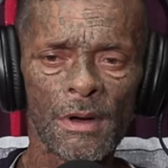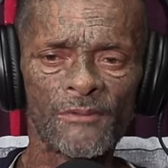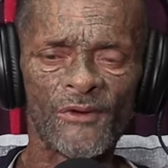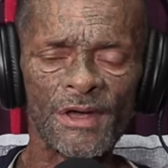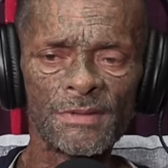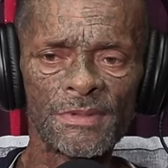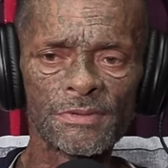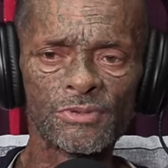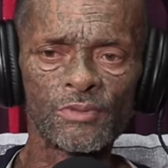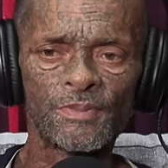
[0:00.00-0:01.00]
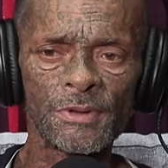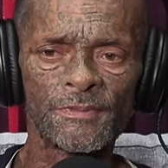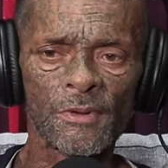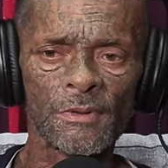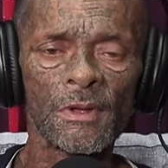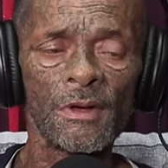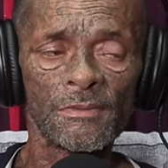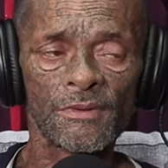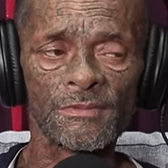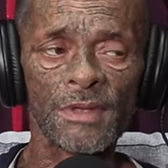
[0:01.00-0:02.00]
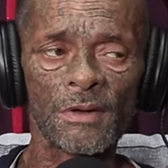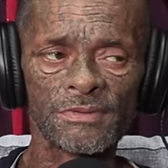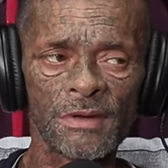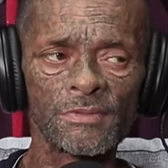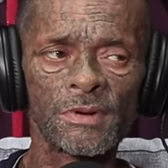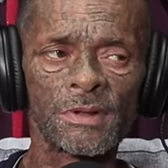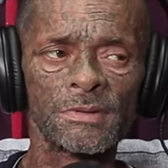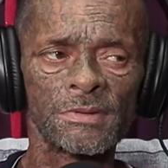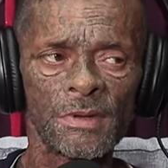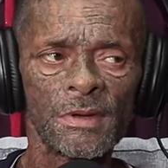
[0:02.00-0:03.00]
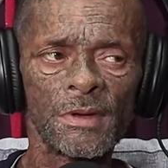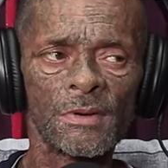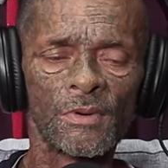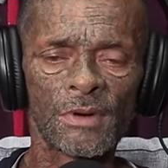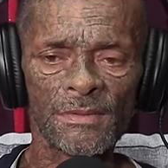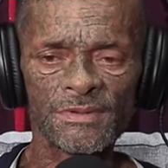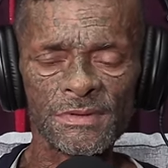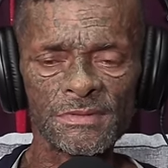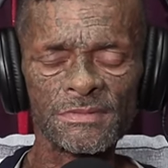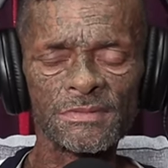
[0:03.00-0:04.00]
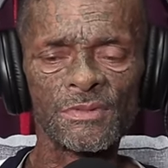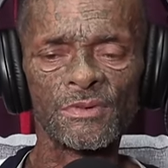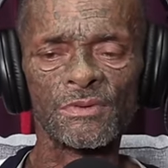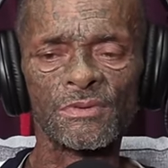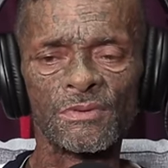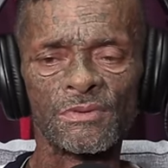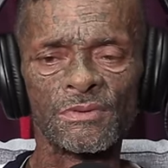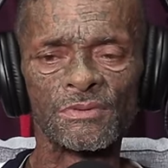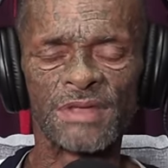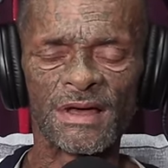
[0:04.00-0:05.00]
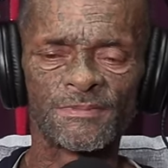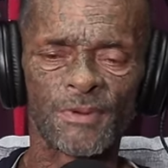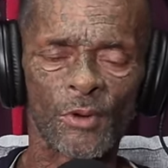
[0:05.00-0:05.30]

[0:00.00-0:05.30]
available to people from the outside world who comes in, who does